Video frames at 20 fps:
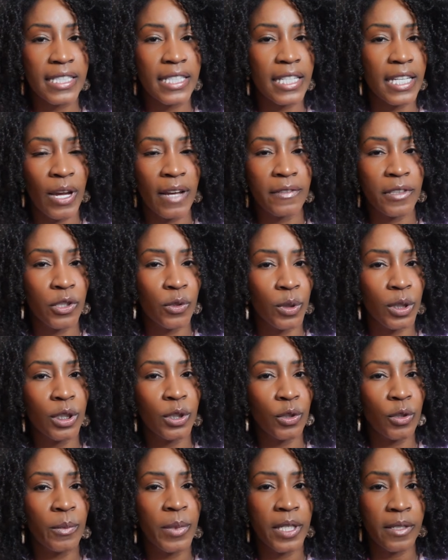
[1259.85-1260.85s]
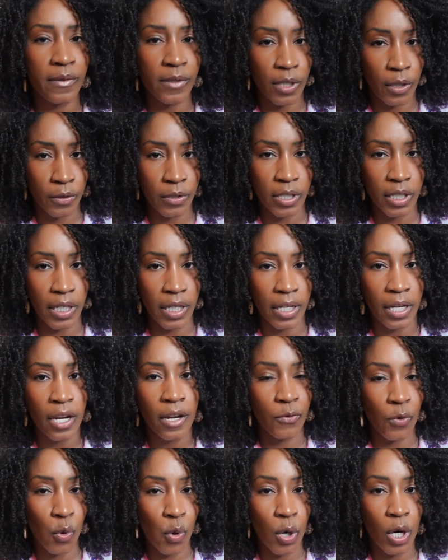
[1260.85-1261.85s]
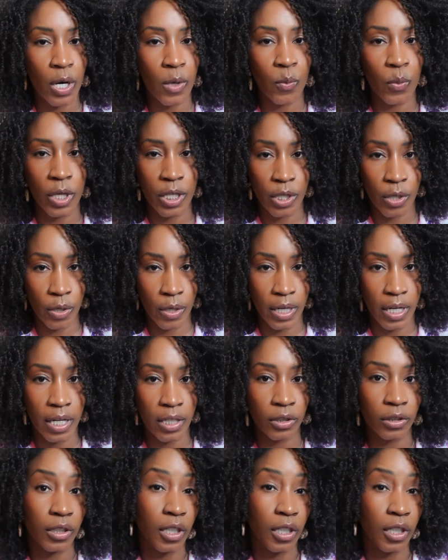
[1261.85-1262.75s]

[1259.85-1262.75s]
you have to do a little bit of searching for when you're in